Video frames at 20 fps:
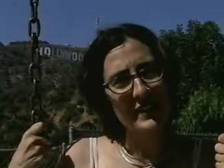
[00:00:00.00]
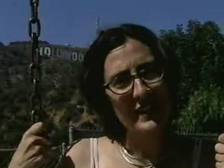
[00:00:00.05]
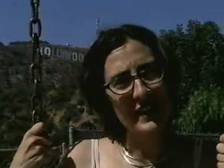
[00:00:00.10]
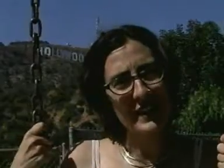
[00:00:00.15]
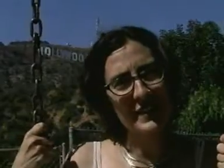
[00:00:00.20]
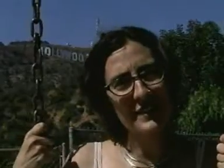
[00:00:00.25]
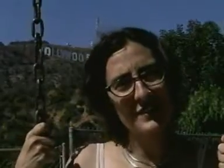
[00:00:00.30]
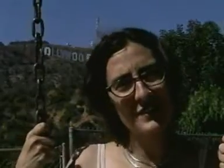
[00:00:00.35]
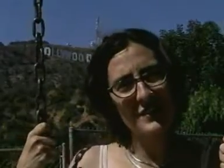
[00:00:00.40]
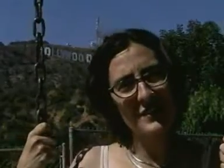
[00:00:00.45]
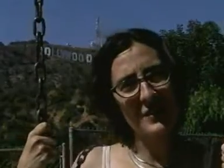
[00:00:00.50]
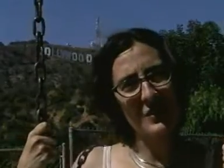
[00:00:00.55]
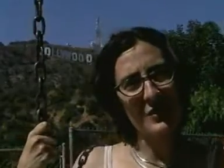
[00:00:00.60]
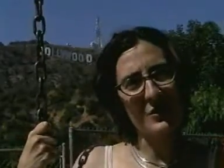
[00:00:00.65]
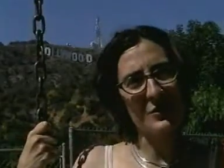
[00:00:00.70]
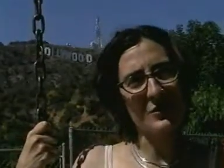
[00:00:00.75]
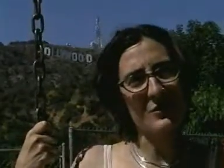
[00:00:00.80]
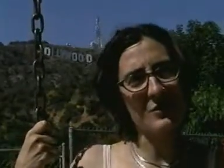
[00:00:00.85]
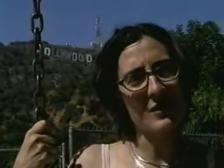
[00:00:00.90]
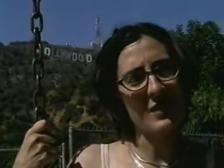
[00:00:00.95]
and
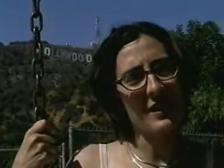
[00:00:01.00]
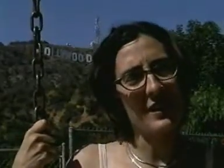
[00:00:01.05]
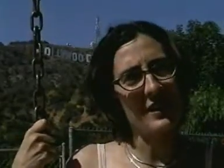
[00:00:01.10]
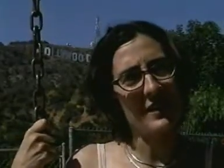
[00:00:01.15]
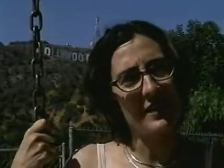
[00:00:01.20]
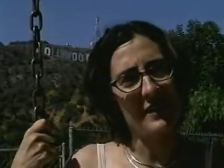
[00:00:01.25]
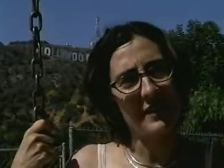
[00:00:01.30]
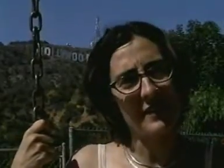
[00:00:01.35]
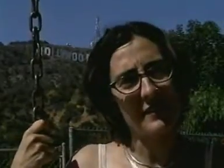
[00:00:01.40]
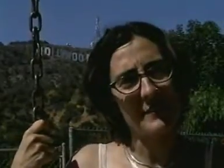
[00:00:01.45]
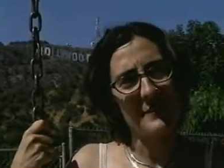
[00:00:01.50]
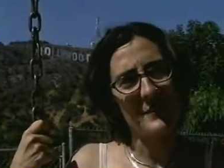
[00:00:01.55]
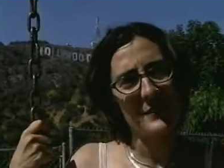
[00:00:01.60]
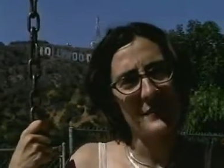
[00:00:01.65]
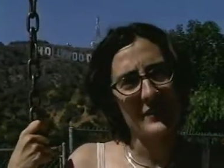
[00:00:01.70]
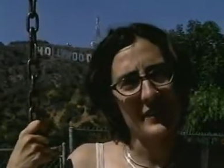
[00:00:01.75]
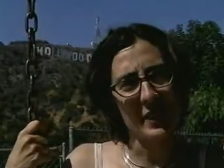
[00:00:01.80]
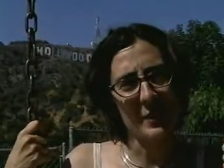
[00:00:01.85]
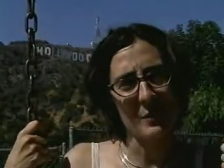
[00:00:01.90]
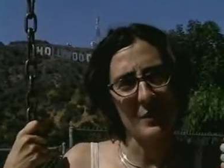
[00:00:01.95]
so uh,
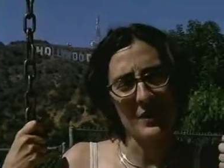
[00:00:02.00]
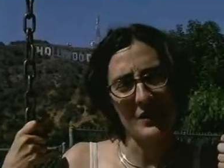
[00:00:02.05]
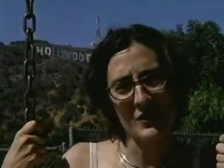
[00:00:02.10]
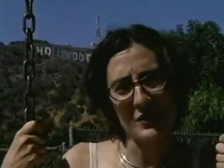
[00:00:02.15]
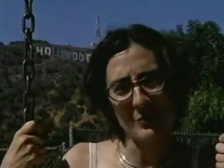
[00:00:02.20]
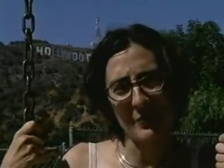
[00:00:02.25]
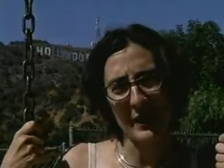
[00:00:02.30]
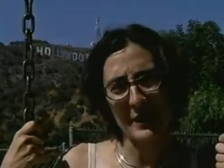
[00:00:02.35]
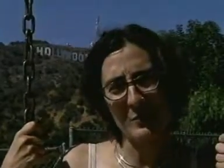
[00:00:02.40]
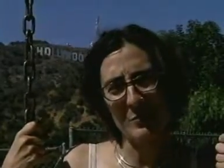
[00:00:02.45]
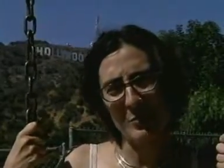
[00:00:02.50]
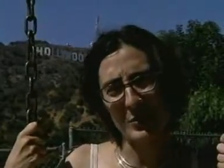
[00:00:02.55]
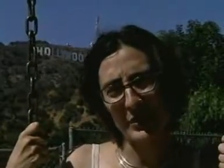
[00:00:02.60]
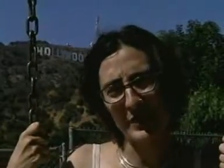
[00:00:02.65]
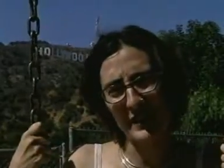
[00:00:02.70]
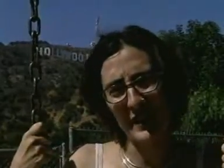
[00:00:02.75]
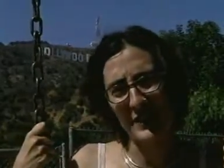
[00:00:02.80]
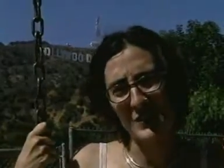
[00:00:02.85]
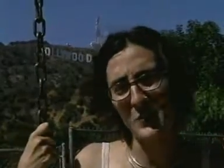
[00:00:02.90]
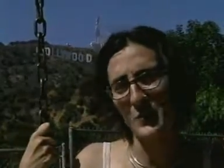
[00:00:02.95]
I wanted to write a book
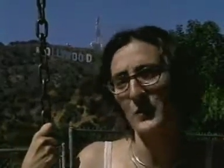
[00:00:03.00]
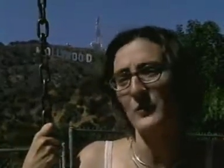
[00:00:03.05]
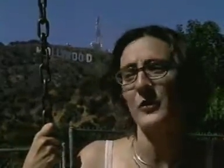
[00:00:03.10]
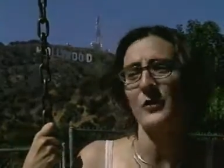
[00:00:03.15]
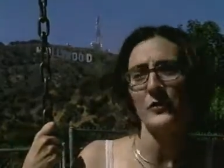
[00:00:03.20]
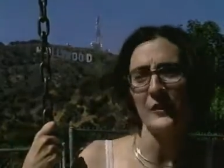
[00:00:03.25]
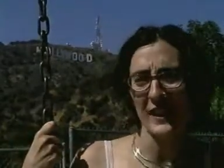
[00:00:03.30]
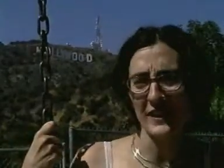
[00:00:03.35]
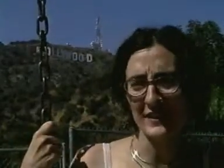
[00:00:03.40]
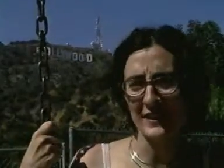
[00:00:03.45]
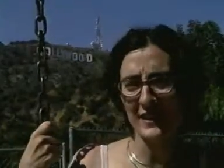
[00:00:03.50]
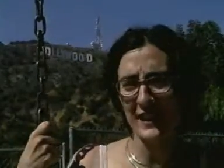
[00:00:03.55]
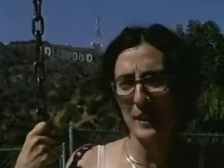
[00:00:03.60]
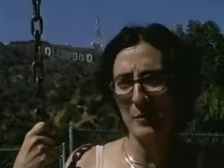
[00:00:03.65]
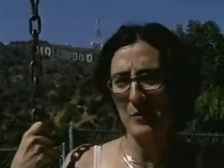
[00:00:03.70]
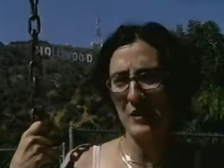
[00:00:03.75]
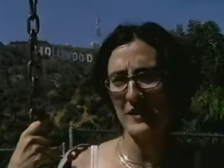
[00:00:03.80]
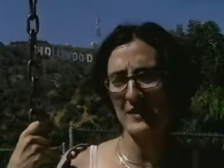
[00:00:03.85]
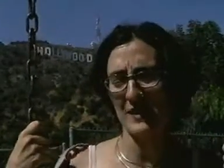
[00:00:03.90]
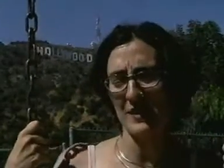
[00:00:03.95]
that sort of reflected that,
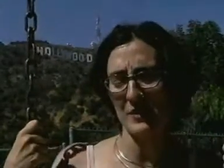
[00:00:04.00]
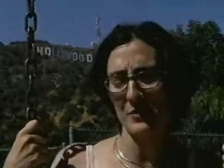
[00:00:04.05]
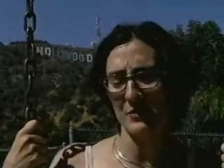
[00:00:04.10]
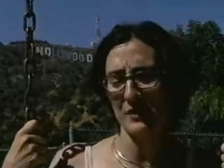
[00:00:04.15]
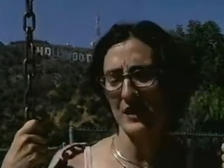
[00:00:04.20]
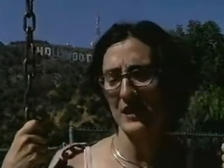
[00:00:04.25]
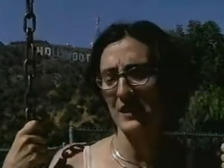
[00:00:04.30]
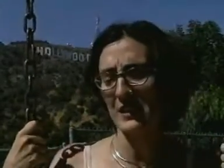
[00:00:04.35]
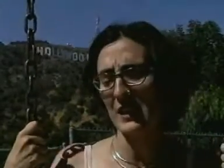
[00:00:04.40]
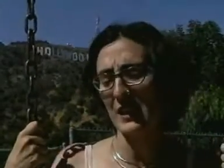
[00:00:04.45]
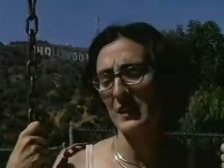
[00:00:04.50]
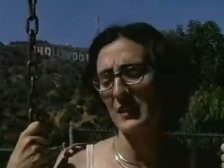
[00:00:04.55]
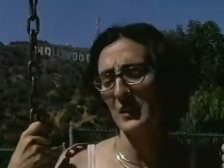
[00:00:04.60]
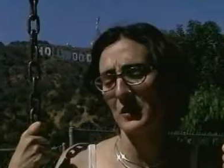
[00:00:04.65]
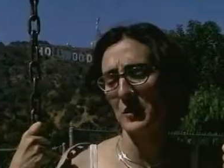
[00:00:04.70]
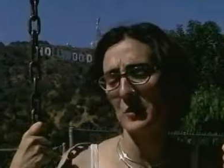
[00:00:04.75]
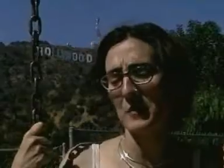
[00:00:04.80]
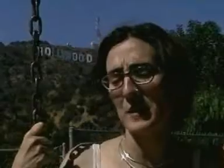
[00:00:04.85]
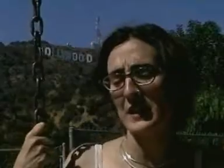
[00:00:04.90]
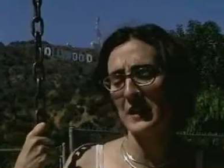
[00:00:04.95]
because I don't think that
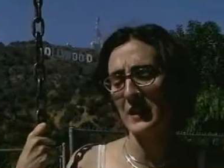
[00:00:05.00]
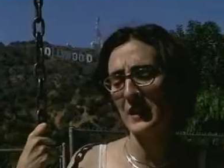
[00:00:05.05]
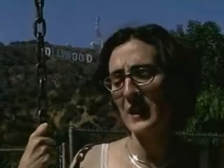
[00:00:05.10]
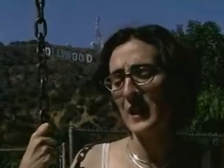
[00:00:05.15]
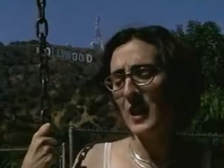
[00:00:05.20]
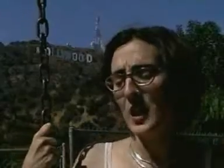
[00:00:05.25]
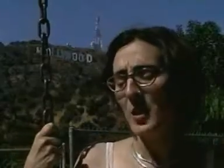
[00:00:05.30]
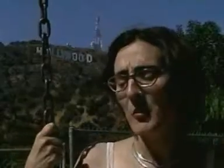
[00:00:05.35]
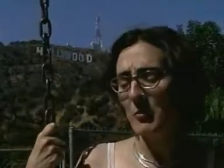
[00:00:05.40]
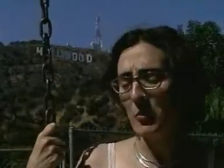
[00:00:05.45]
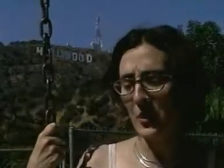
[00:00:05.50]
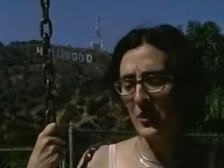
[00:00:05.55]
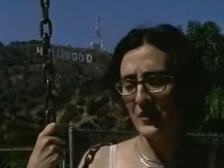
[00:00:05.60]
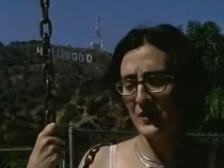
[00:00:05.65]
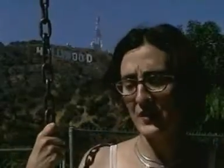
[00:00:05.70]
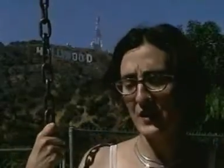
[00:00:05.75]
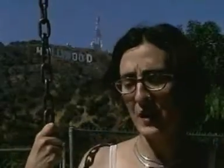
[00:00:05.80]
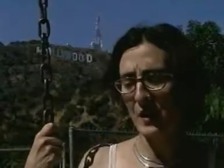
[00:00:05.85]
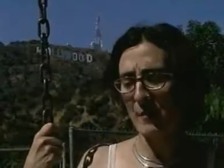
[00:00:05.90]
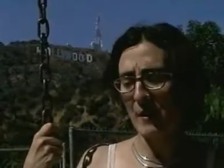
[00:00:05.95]
there are many
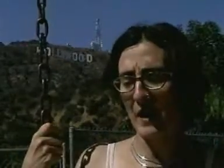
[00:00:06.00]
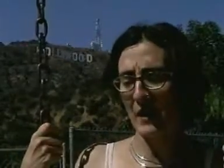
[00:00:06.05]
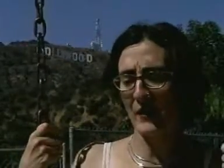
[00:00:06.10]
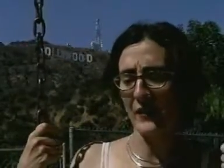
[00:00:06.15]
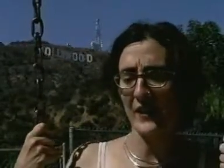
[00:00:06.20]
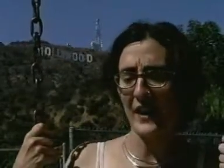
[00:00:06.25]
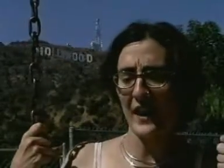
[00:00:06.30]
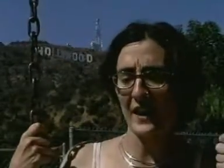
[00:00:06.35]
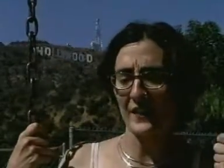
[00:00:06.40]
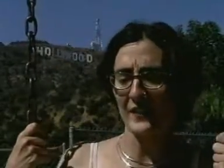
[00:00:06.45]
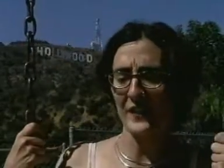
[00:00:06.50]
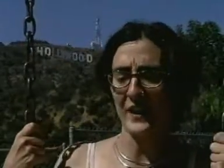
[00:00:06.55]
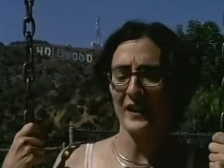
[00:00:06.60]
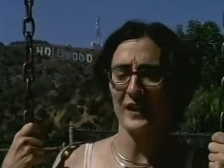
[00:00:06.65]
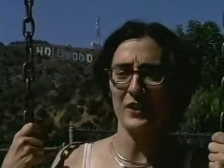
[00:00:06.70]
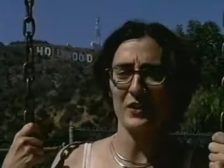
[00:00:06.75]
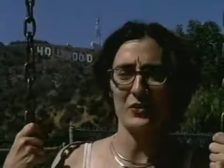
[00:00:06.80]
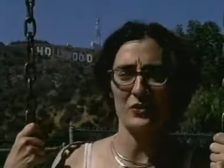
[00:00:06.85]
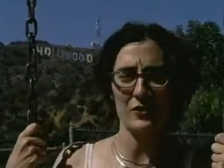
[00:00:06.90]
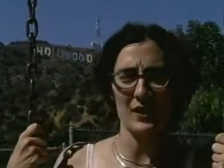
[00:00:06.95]
books about that that
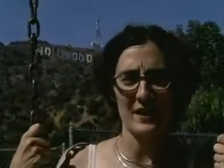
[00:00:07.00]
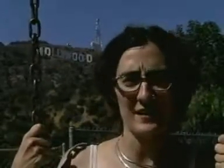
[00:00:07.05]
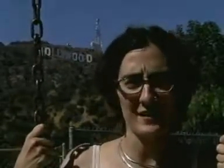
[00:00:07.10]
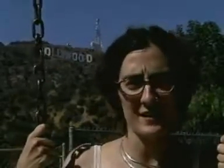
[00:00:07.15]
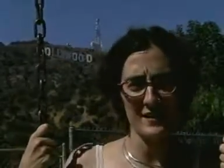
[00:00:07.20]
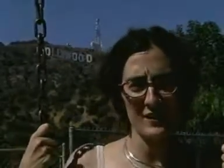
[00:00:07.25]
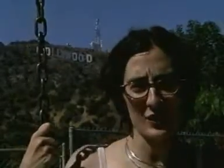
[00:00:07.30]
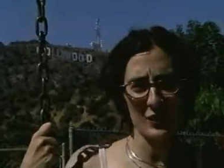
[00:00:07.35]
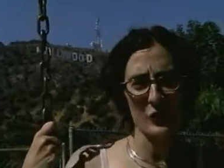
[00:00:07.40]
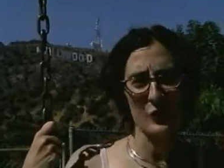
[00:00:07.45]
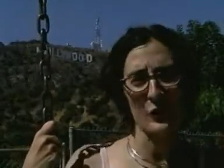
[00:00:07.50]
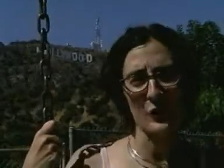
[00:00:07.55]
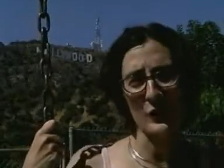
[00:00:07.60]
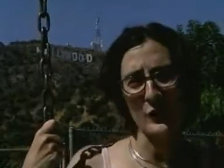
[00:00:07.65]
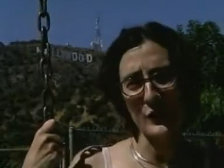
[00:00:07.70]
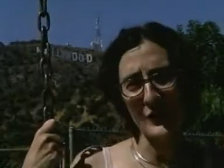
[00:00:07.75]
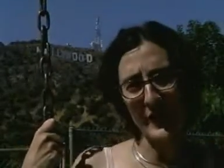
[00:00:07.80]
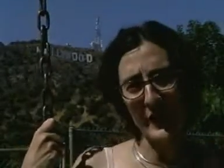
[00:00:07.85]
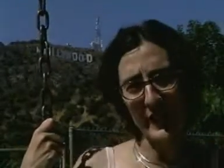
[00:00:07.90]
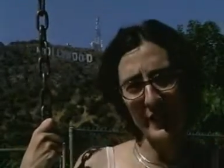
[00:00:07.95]
address the girl
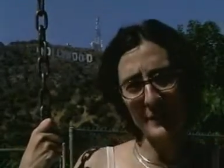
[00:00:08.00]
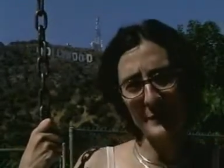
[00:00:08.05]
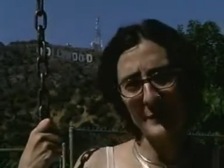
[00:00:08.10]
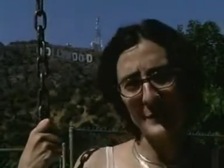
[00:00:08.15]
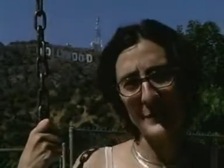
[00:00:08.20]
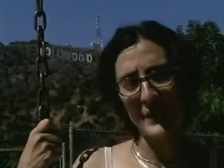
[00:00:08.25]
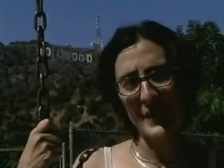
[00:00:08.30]
fan.